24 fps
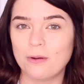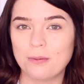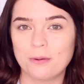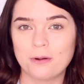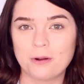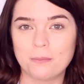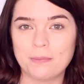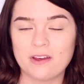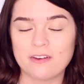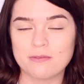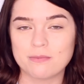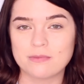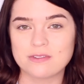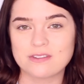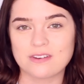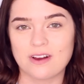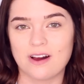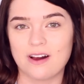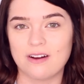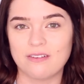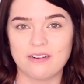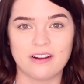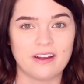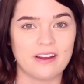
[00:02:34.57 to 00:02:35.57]
pop on a bit of
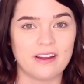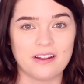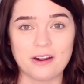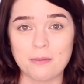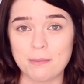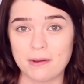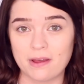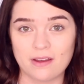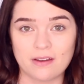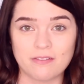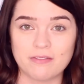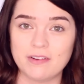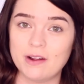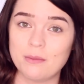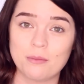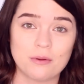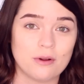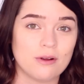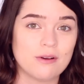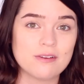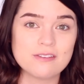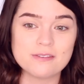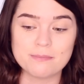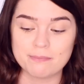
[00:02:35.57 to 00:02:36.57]
mascara and a bit of
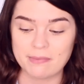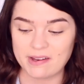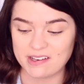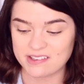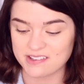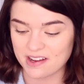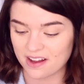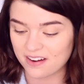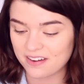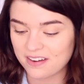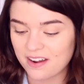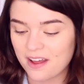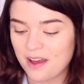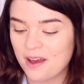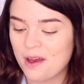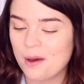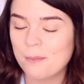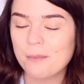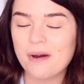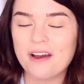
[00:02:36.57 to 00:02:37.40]
lip gloss and be done.